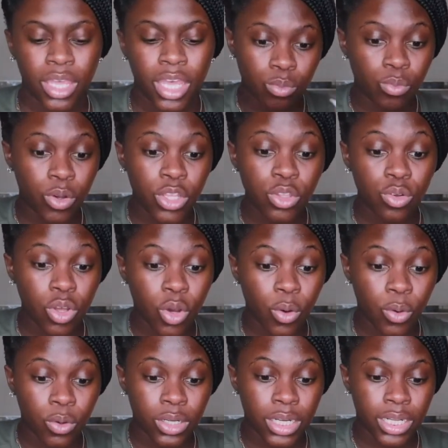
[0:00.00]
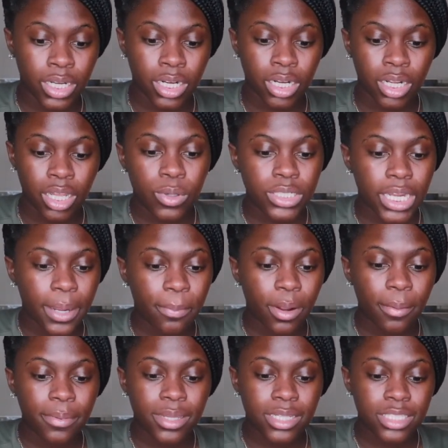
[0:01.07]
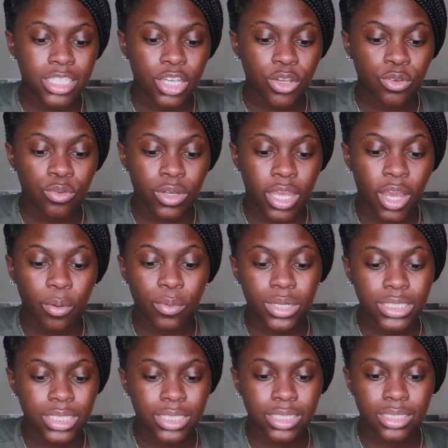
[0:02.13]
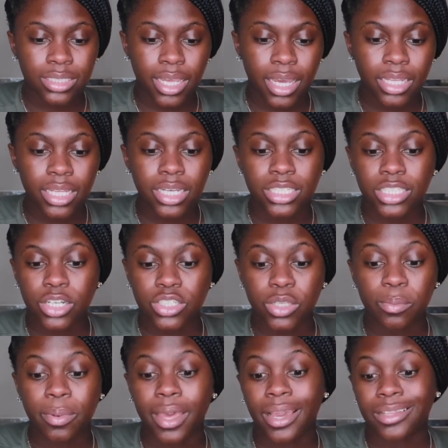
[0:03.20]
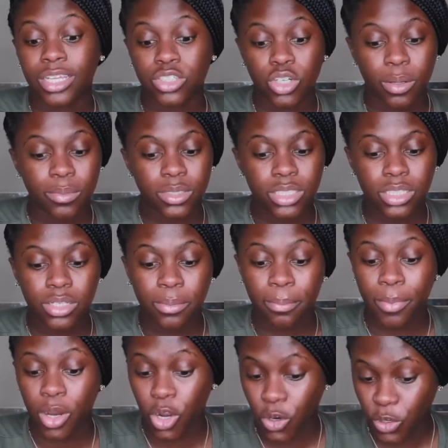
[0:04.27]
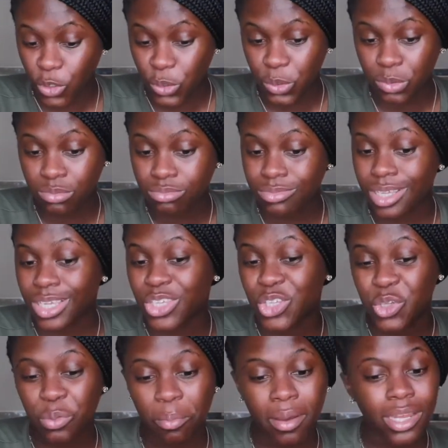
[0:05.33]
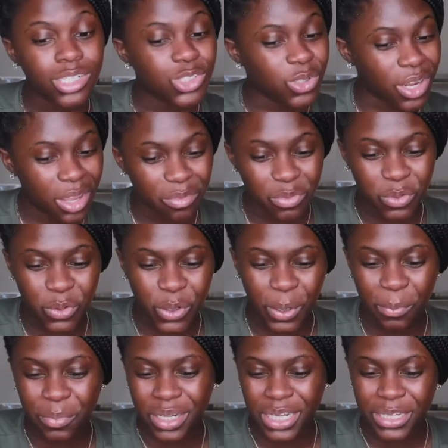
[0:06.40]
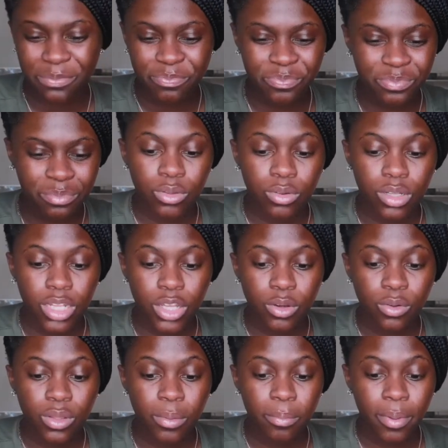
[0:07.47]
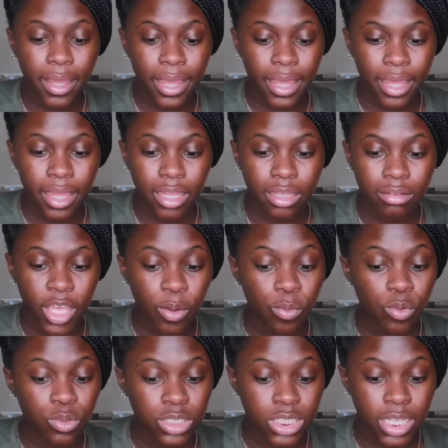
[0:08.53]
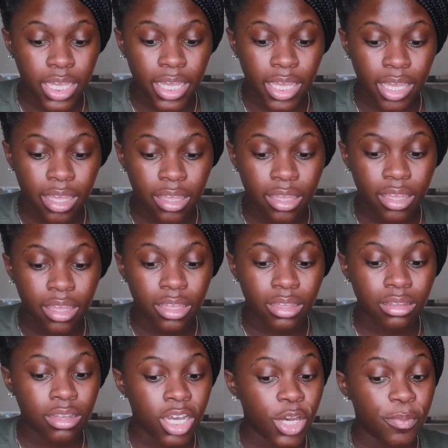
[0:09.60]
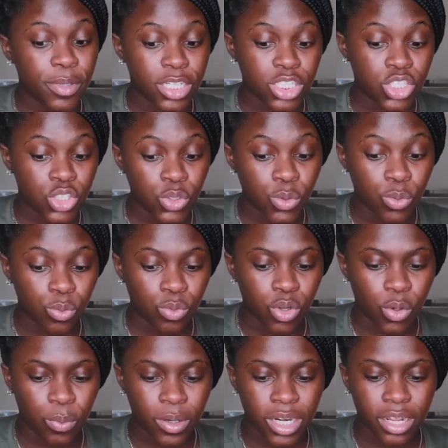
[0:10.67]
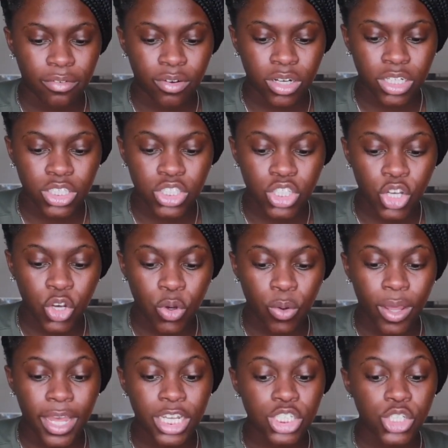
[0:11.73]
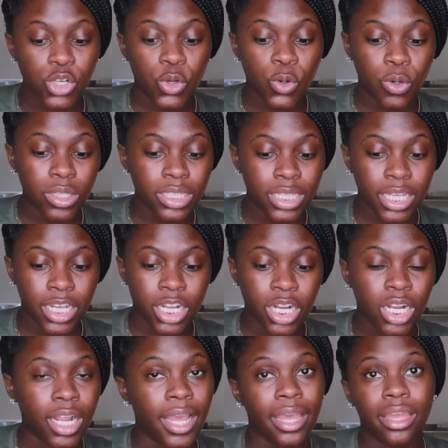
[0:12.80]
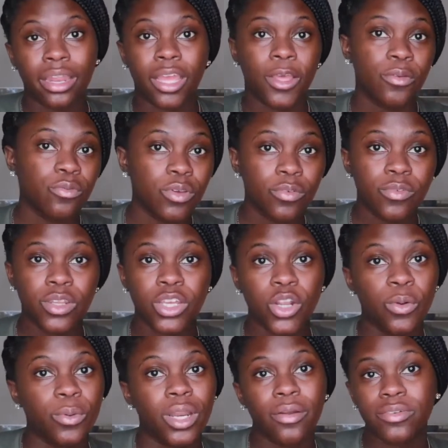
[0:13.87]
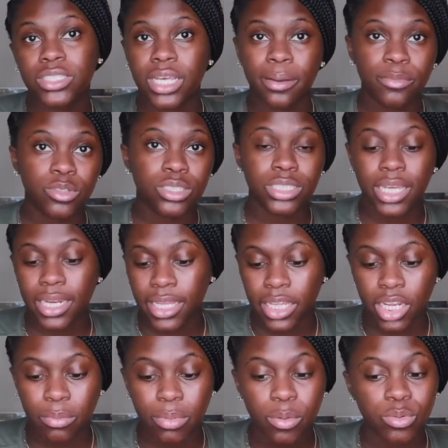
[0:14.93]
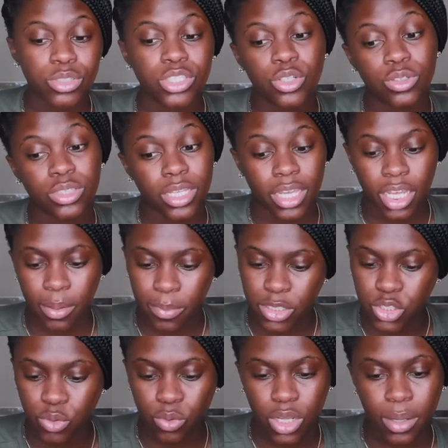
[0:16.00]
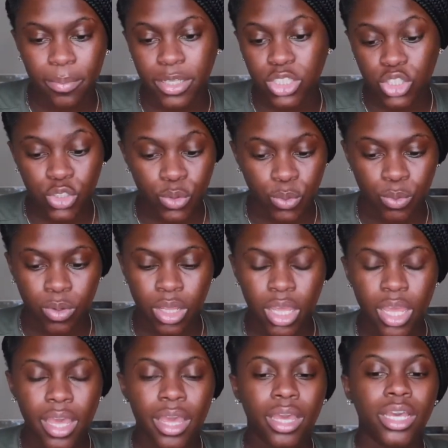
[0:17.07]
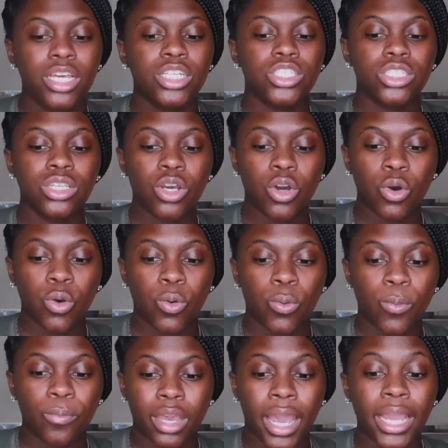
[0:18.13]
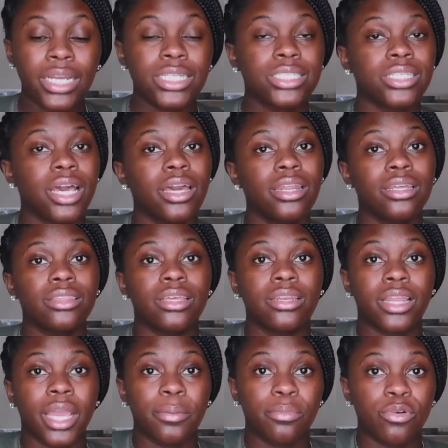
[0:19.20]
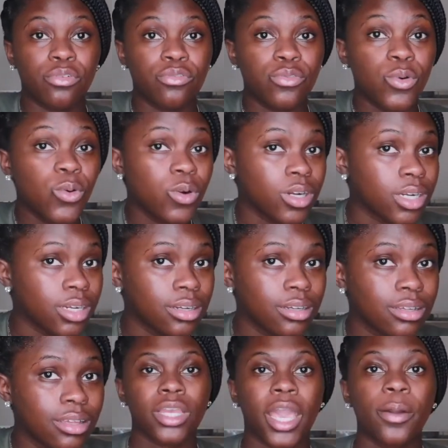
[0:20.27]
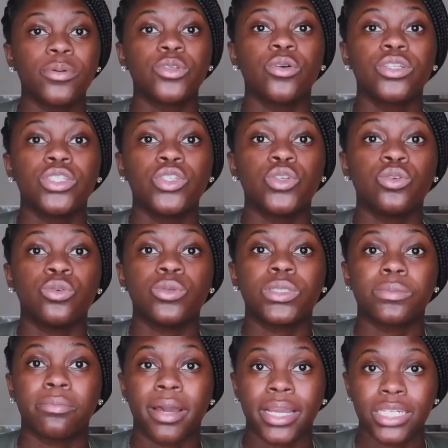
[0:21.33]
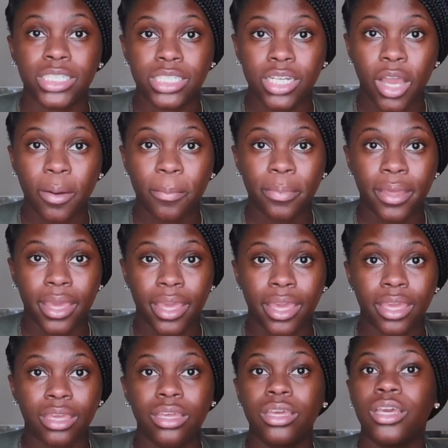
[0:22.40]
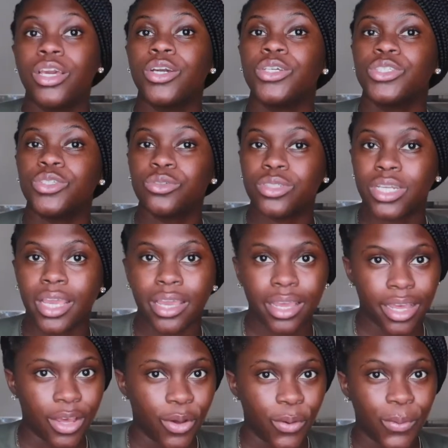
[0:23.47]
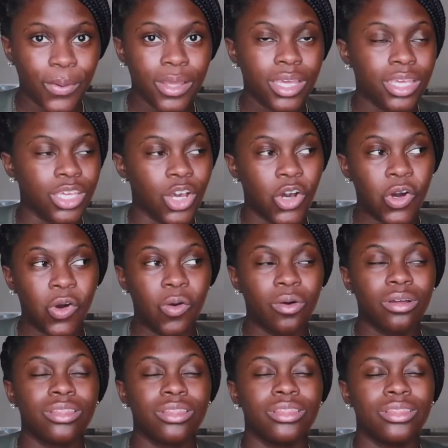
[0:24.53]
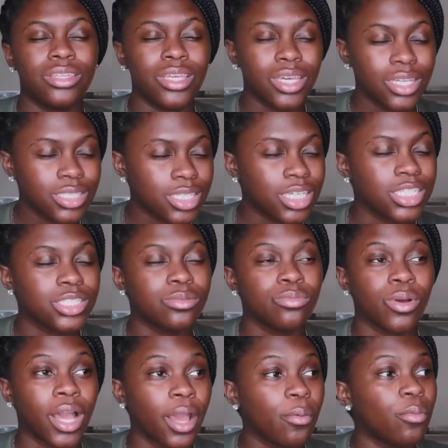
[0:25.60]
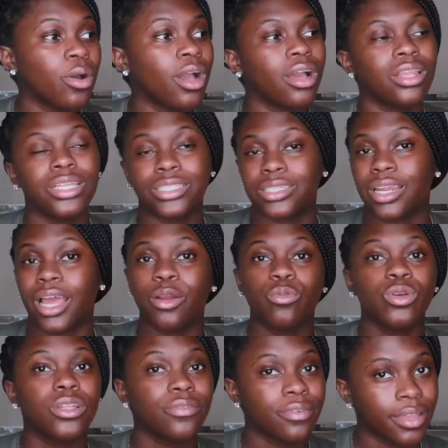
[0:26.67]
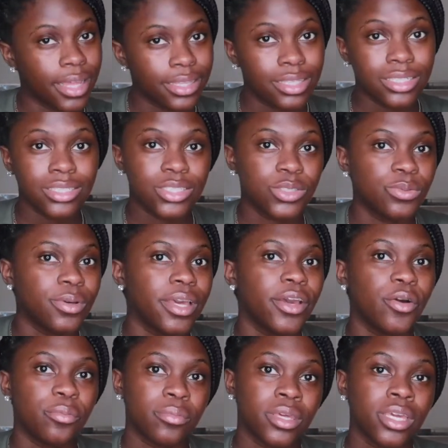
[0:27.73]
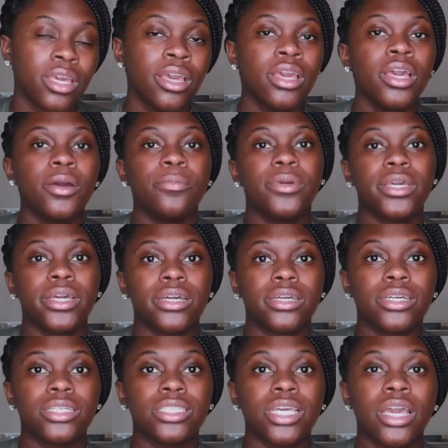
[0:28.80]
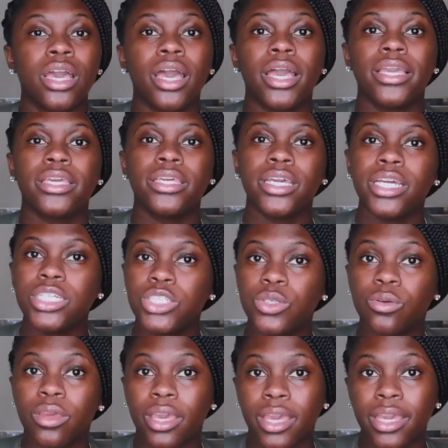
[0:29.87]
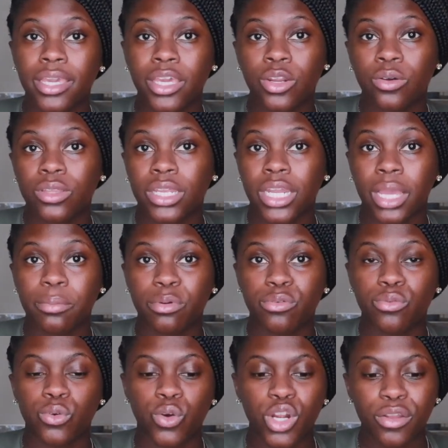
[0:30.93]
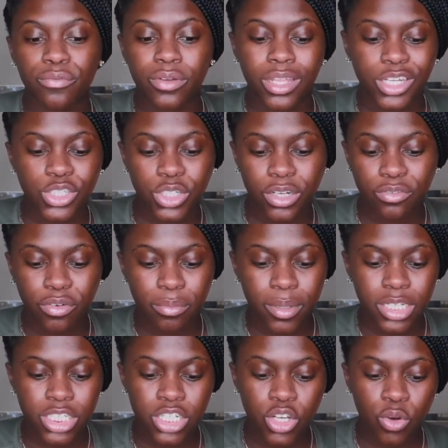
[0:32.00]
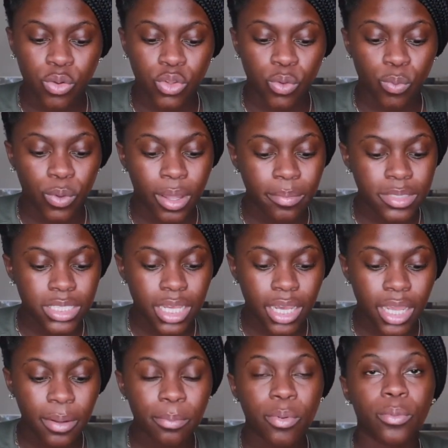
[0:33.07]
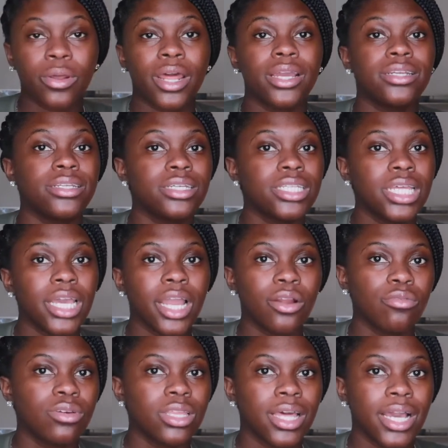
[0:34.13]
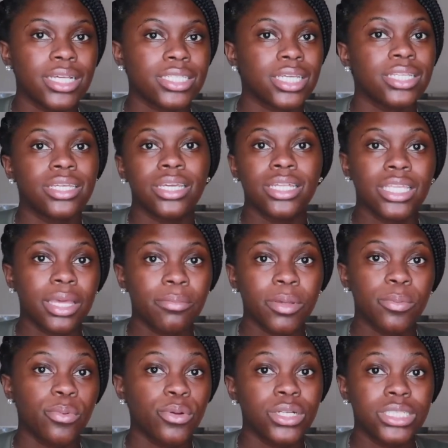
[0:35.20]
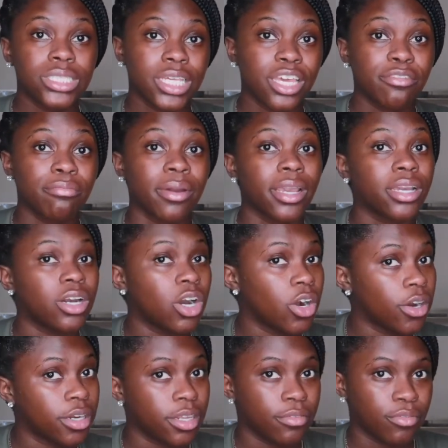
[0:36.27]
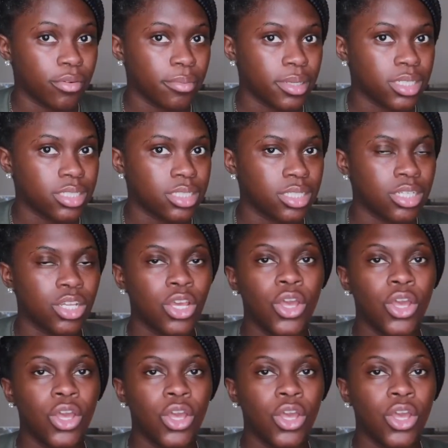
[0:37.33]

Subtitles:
When you go on there, which I probably can tell you now what it says exactly, because there's a bag that drops tomorrow that you might try for, but when you click on the bag, it will say coming soon or whatever. So as you're on there at 8:50 or whatever time you decide to get up, it will still say coming soon, coming soon. So I decided the night before I was going to use my shop pay to check out, and y'all, this is, I really feel like this is what helped me, because yes, you can get on the night before and fill out your information on the website, but when I did that, I realized it didn't let me pre-save my card information.